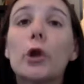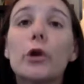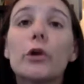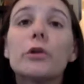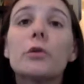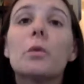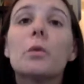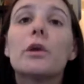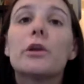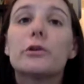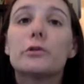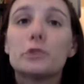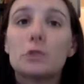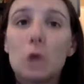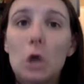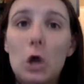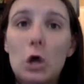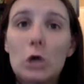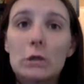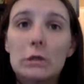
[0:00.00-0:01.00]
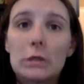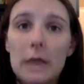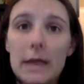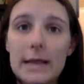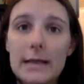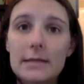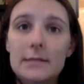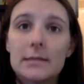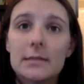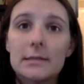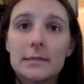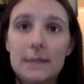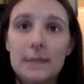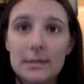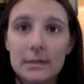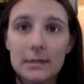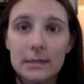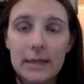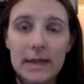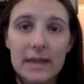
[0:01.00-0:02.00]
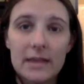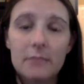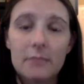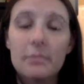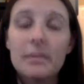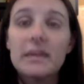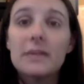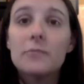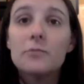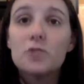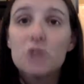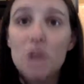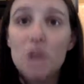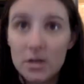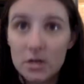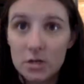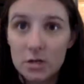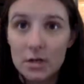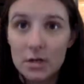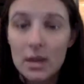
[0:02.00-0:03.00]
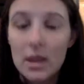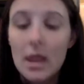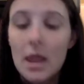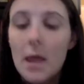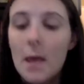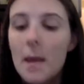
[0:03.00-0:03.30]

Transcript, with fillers: Learn what your dog likes and doesn't like. Be objective.